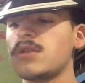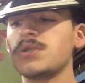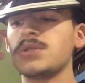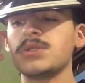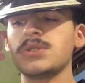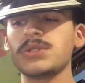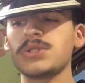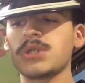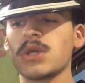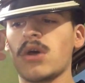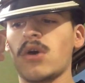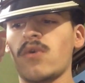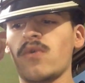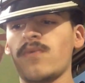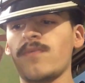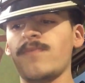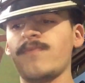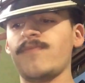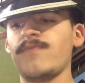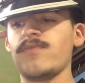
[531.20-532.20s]

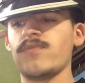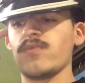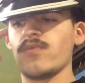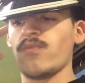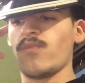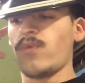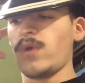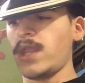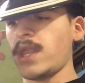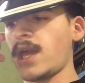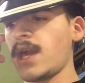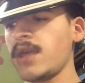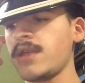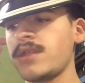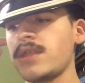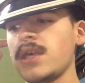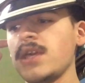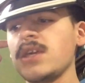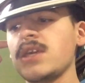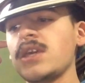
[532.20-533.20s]
So, what I
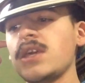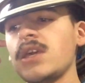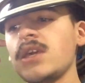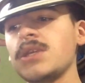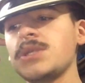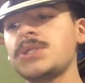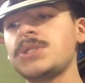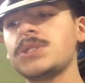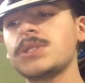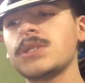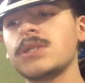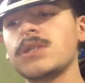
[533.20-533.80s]
think is,